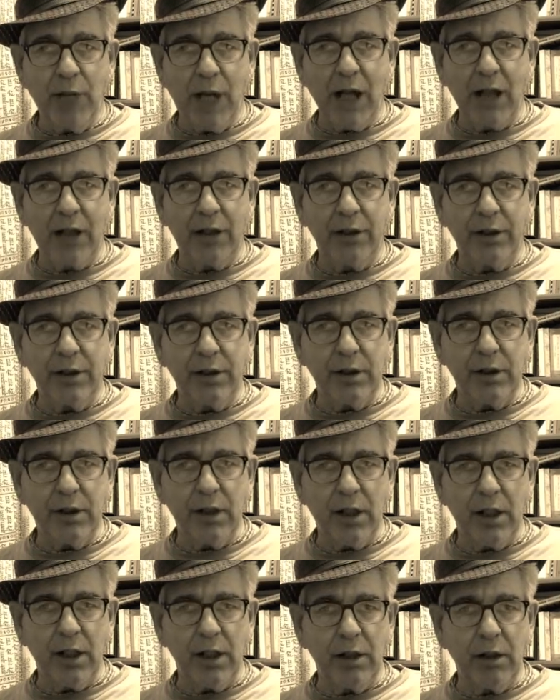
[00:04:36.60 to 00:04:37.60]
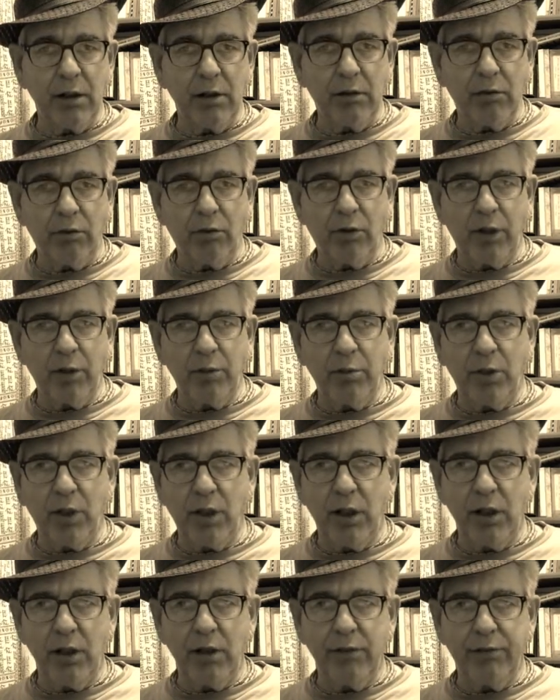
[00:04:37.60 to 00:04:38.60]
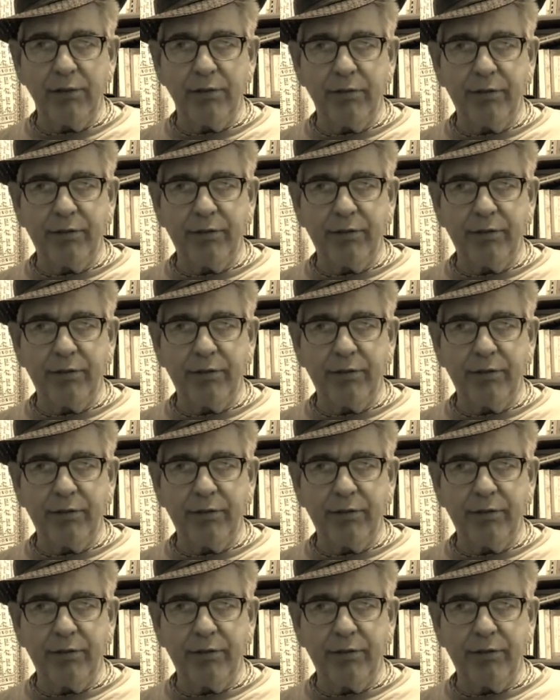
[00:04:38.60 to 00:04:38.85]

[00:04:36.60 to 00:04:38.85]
back in the day when my